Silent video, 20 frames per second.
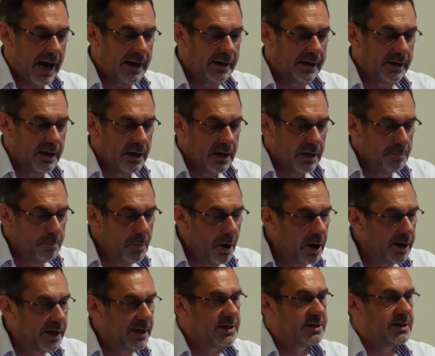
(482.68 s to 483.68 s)
and
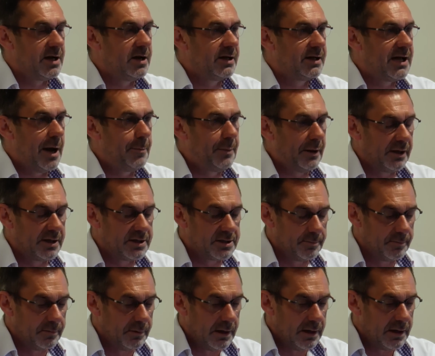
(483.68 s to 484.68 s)
mercantile
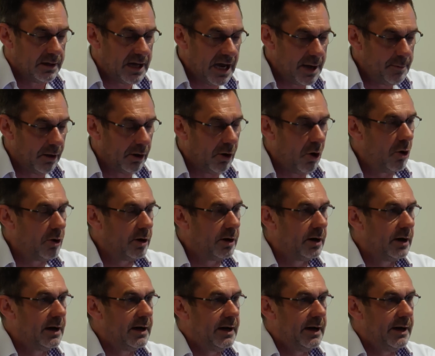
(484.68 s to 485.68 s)
capitalism came
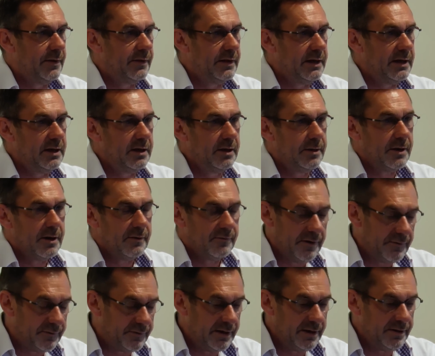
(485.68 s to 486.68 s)
along in the
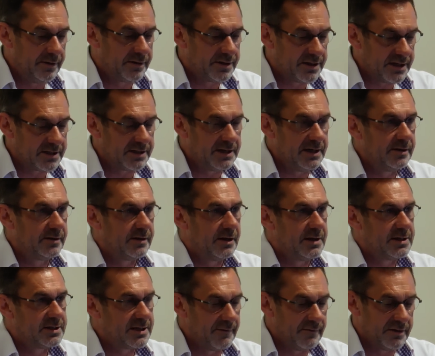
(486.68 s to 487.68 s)
15th, 16th,
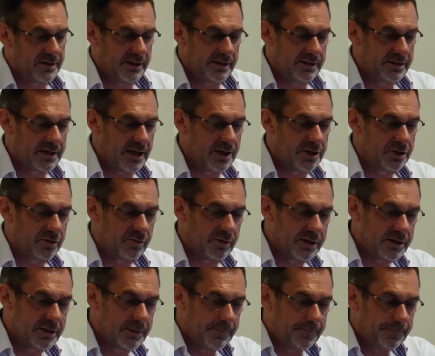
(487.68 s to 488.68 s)
and 17th
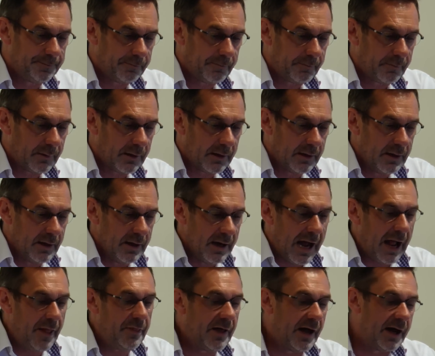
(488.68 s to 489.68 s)
centuries.
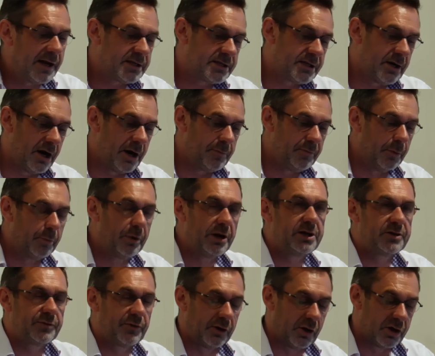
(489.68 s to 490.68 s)
At that time, the
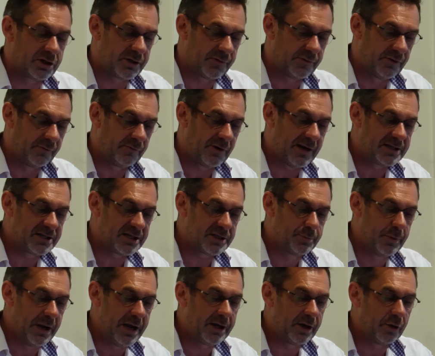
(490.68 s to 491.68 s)
British philosopher Francis
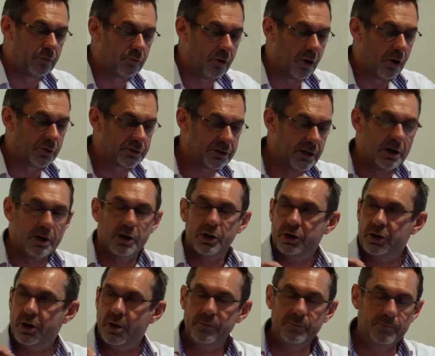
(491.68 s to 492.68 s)
Bacon wrote,
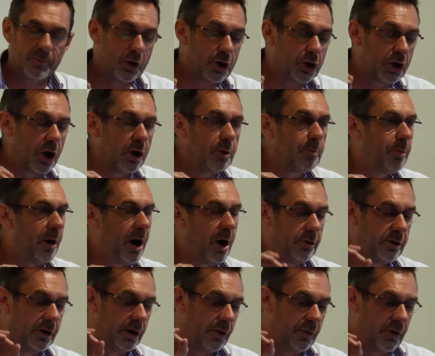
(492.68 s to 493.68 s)

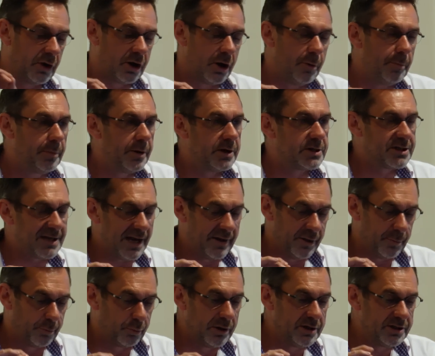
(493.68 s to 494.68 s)
"Gunpowder, the compass, and
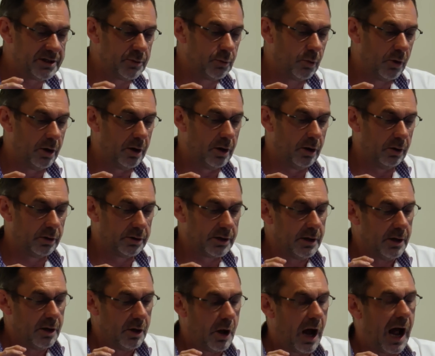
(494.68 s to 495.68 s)
the printed world,
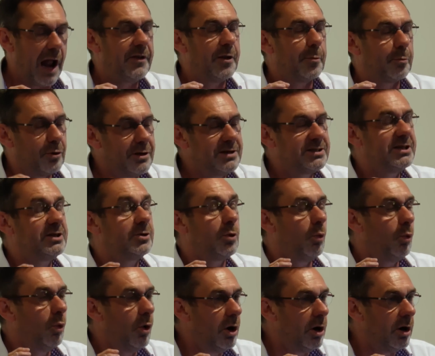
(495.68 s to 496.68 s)
and the
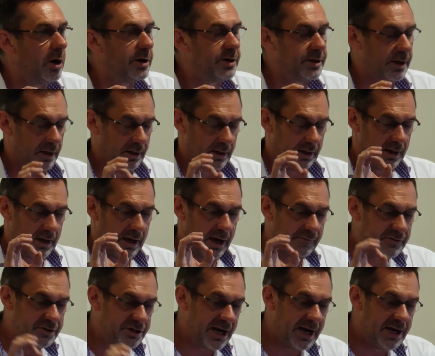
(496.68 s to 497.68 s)
printed word
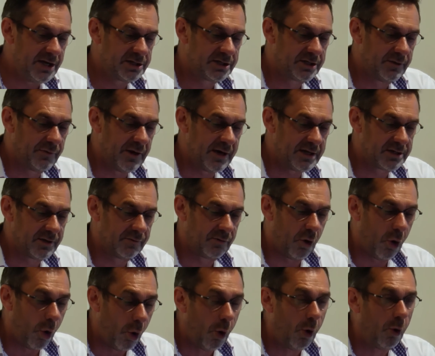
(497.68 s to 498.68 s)
have changed the face of
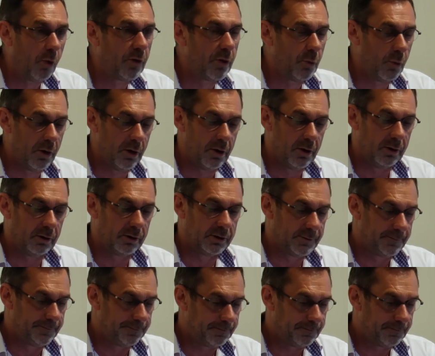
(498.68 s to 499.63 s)
all the world."